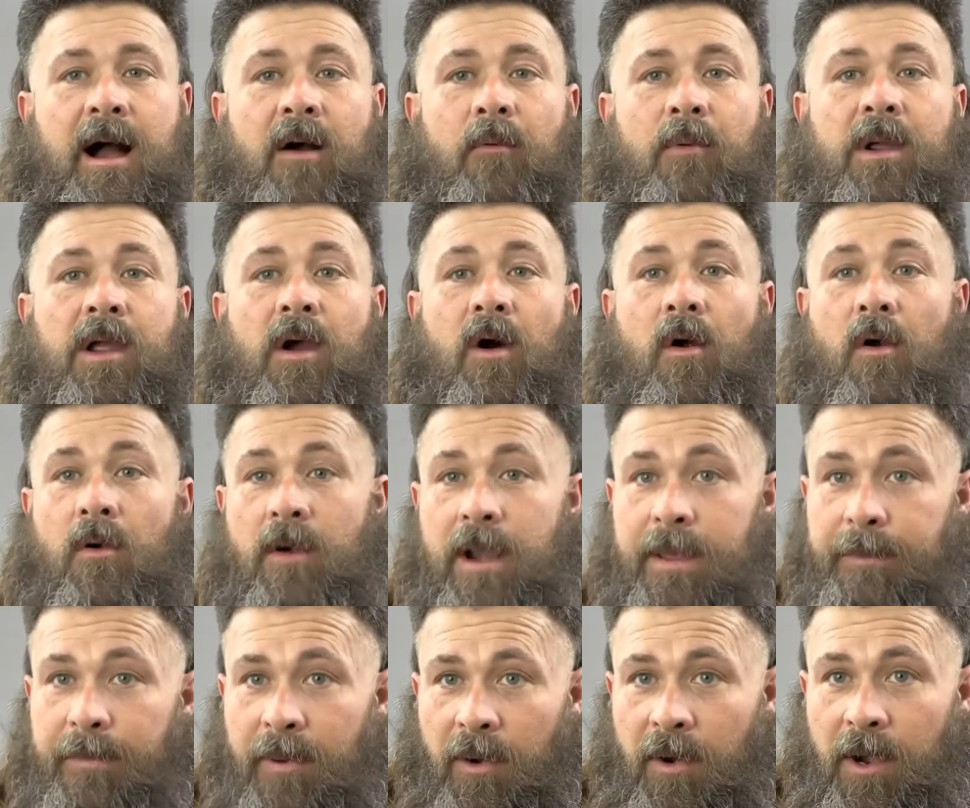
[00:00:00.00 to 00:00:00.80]
We
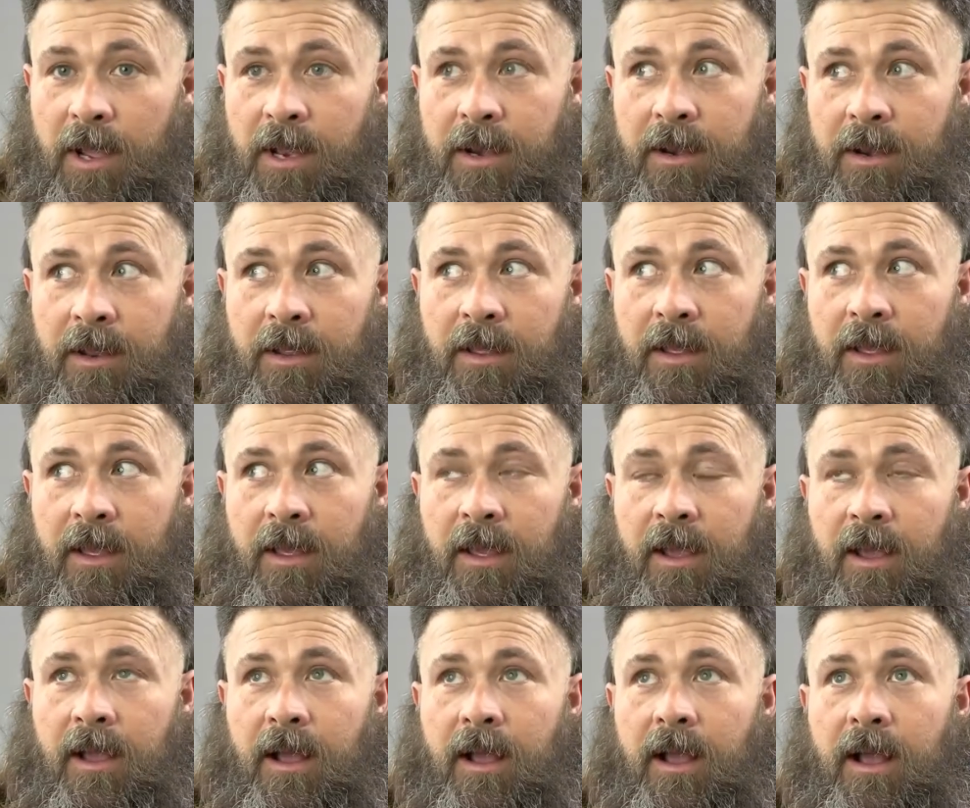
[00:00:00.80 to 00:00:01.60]
already put
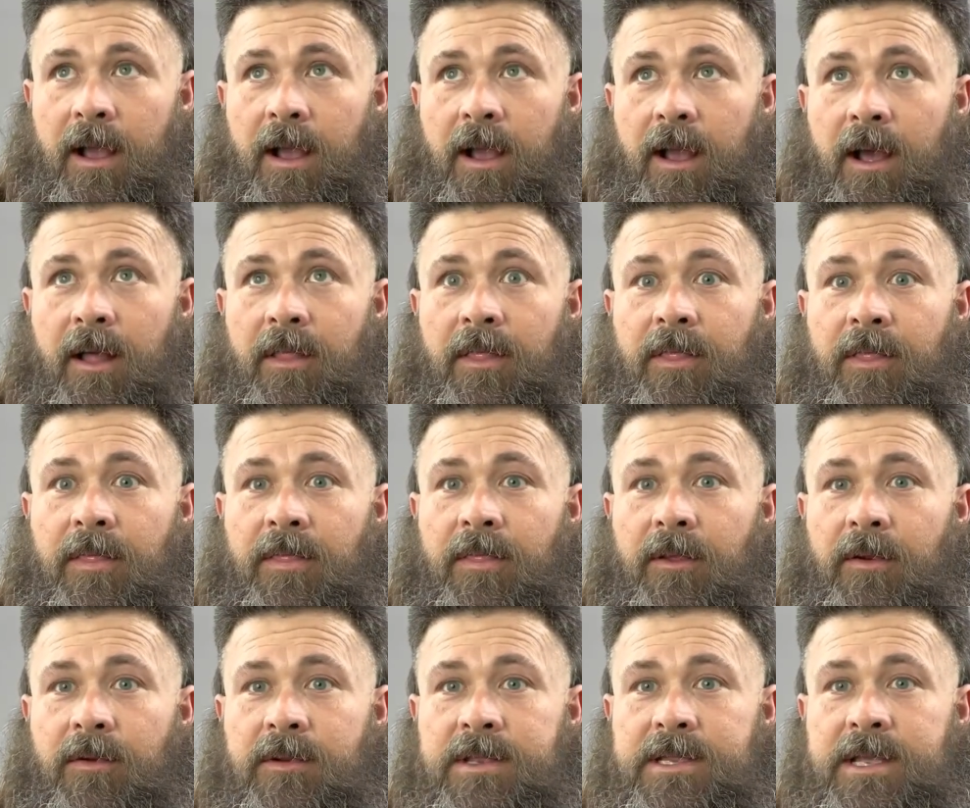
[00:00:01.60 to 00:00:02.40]

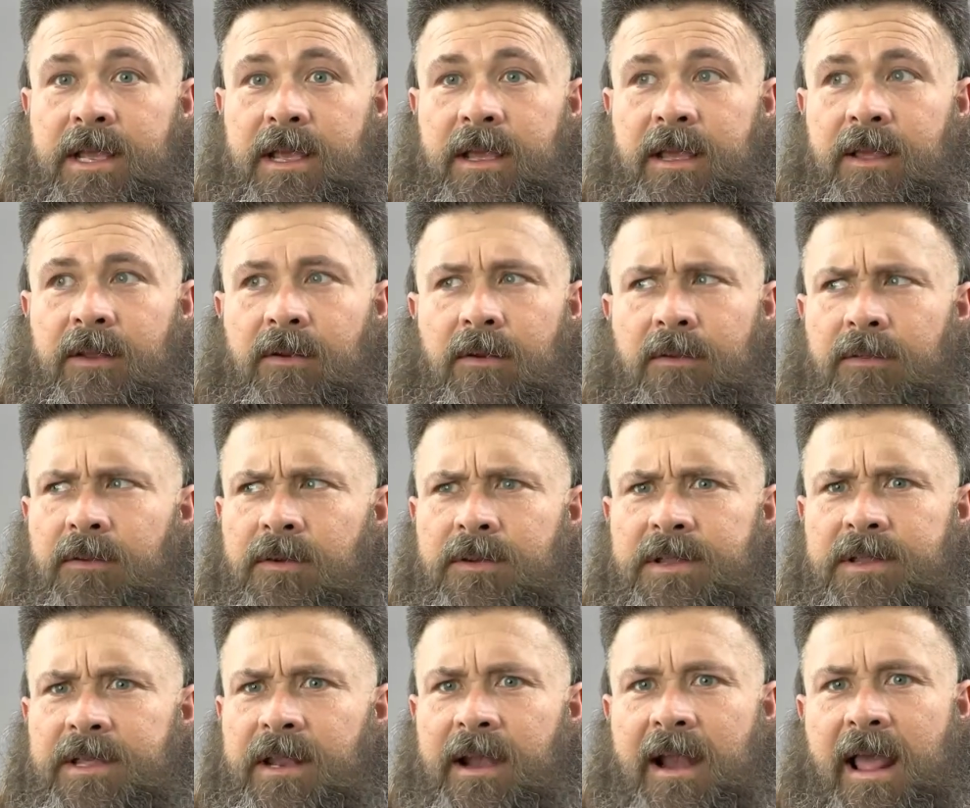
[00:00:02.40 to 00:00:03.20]
13 or
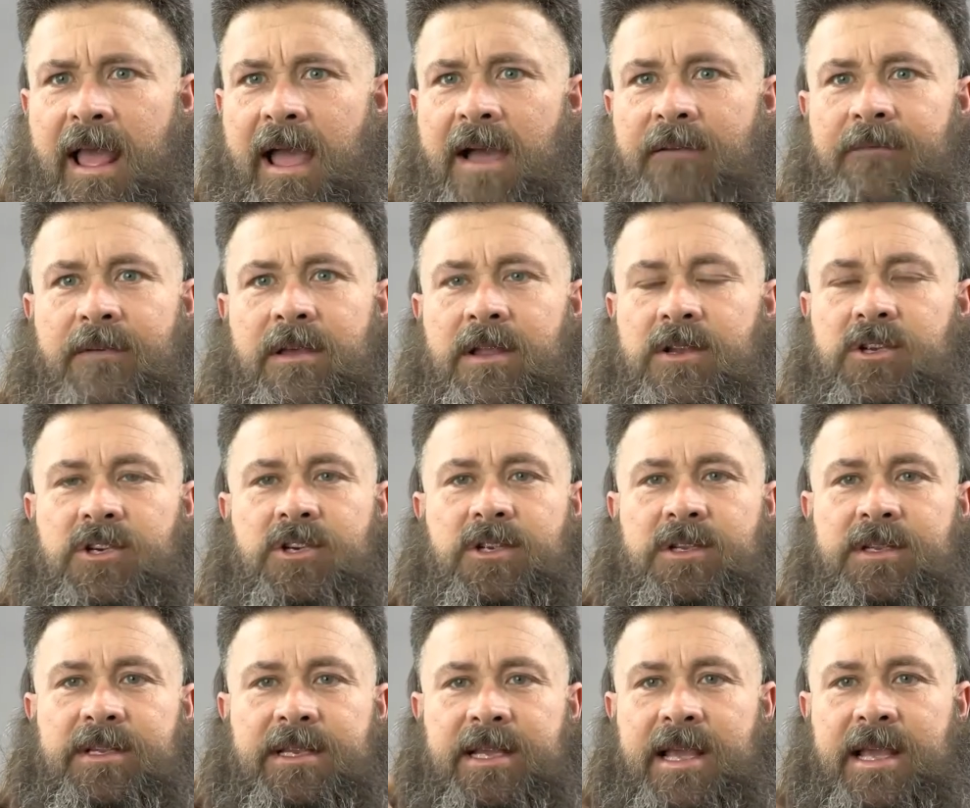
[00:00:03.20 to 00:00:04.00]

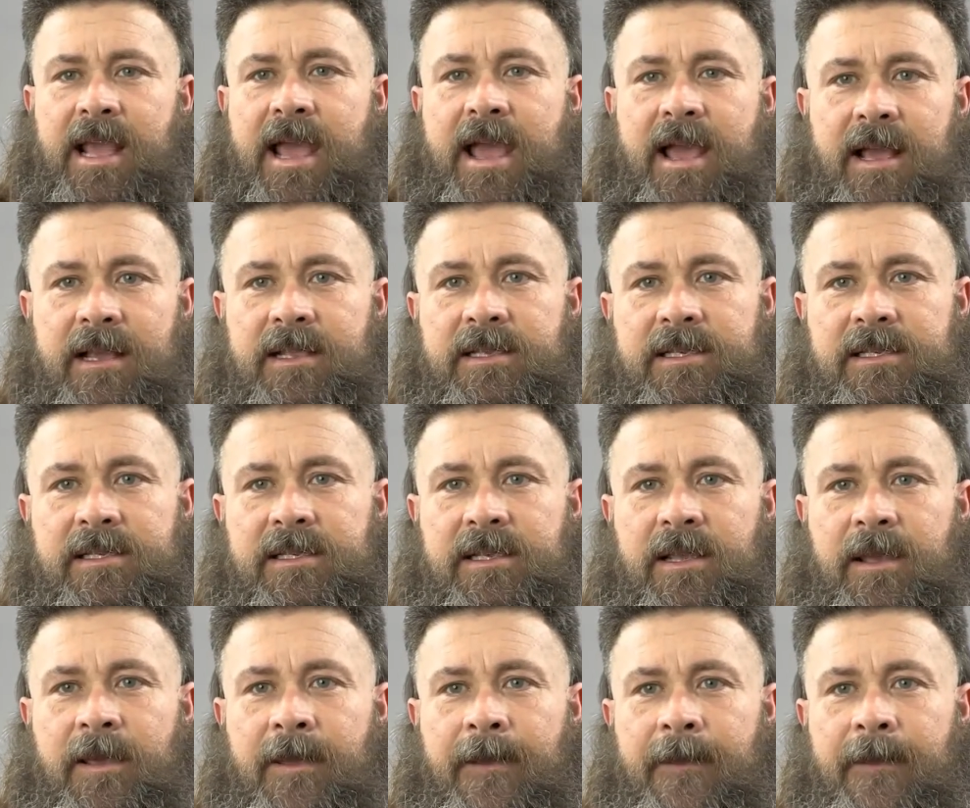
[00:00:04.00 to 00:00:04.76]
13.5-inch DX